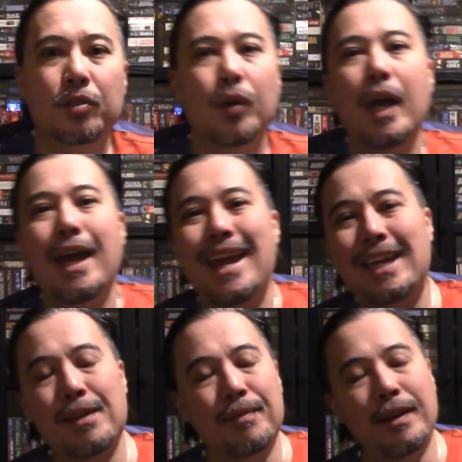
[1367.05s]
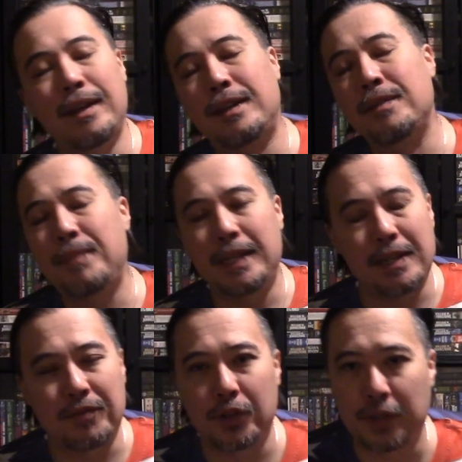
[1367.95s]
So it can be
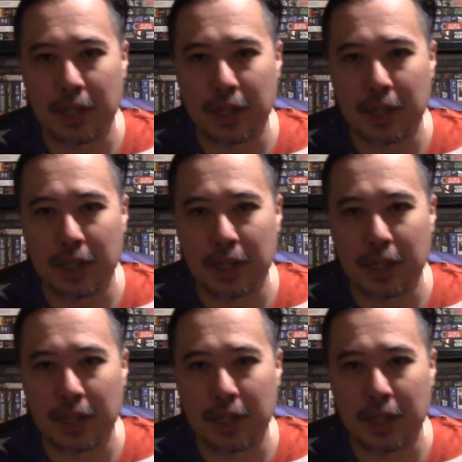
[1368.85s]
difficult.